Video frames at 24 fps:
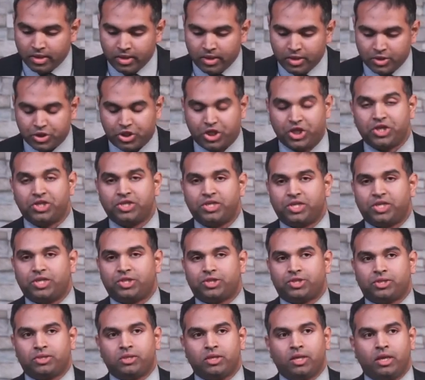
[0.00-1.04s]

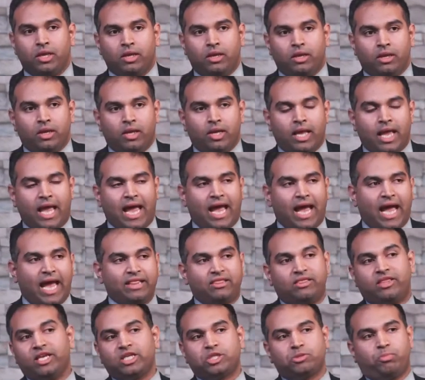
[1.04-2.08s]
Jesus, at
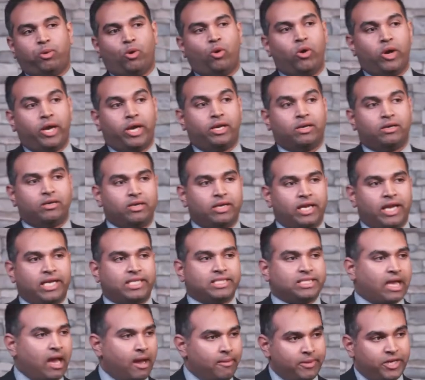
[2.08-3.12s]
this point, it's
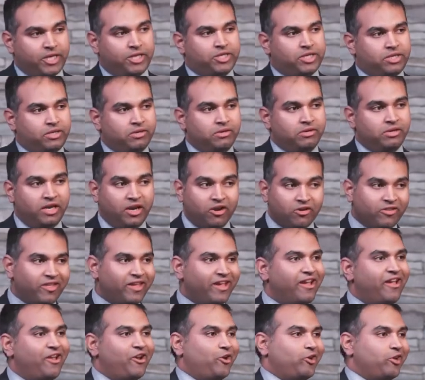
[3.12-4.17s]
coming near the
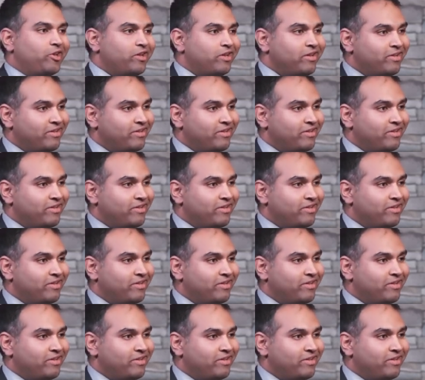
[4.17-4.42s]
end.